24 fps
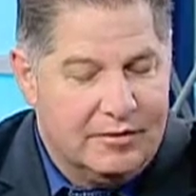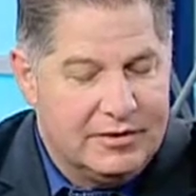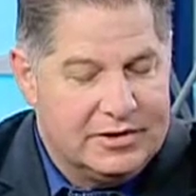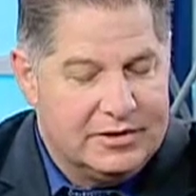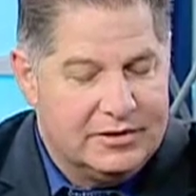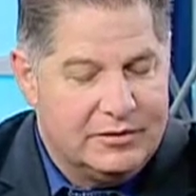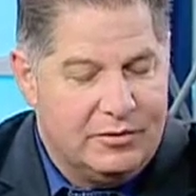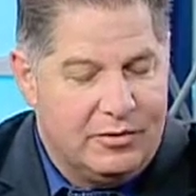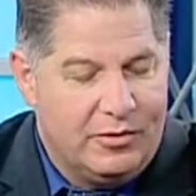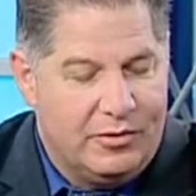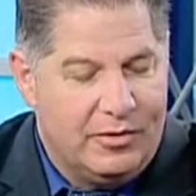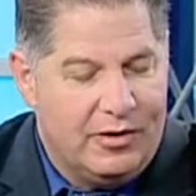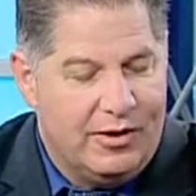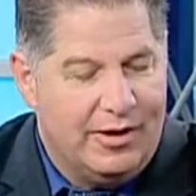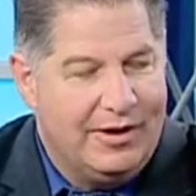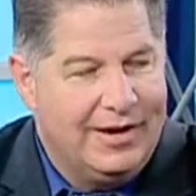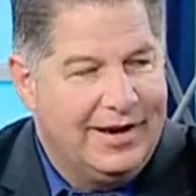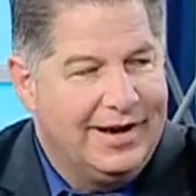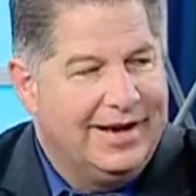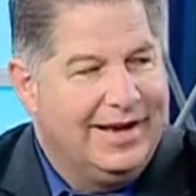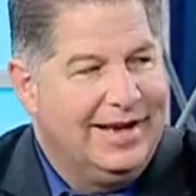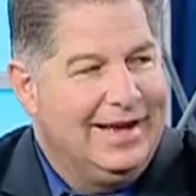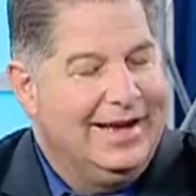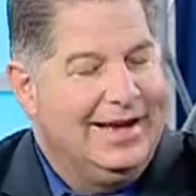Award.
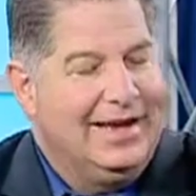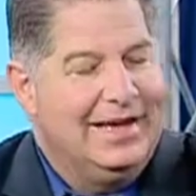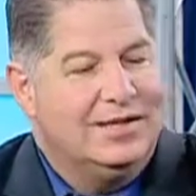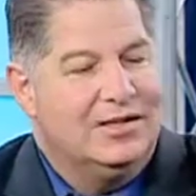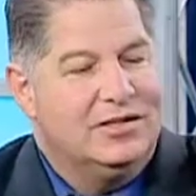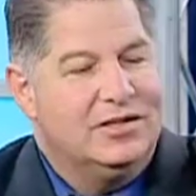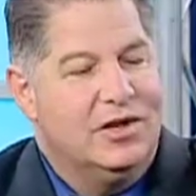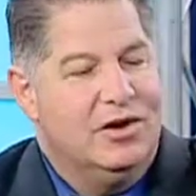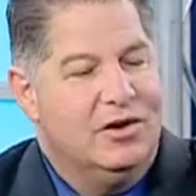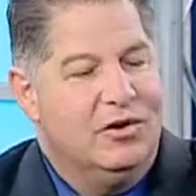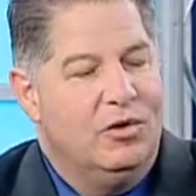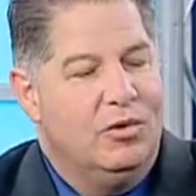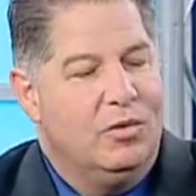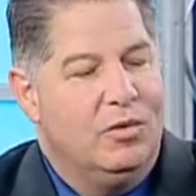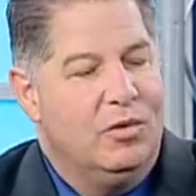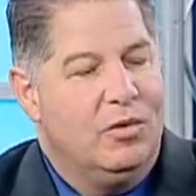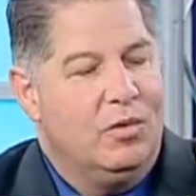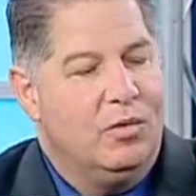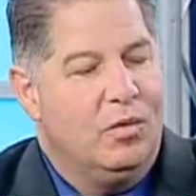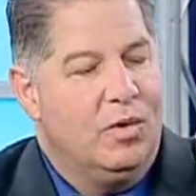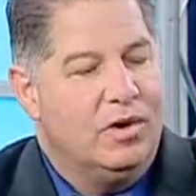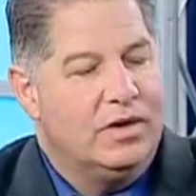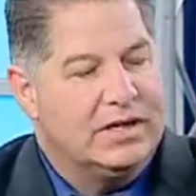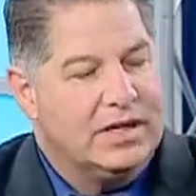So
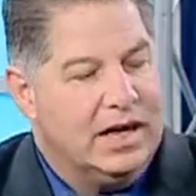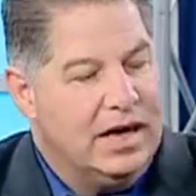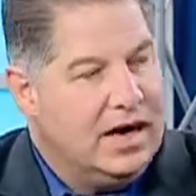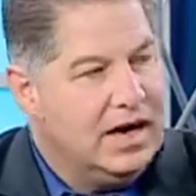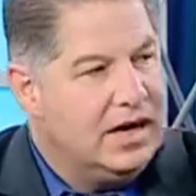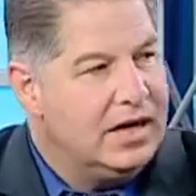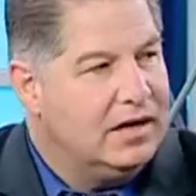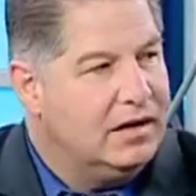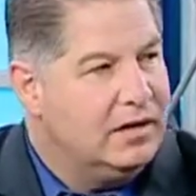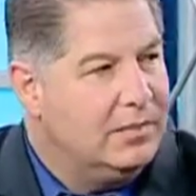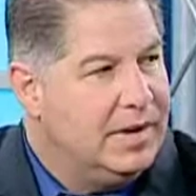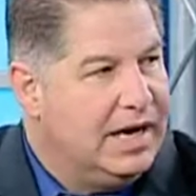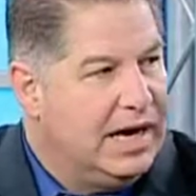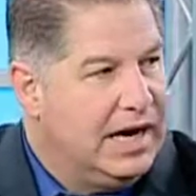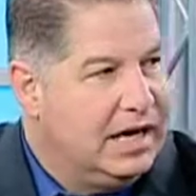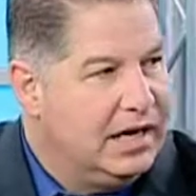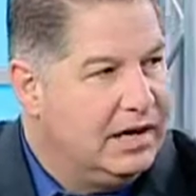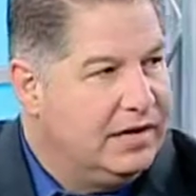we're talking about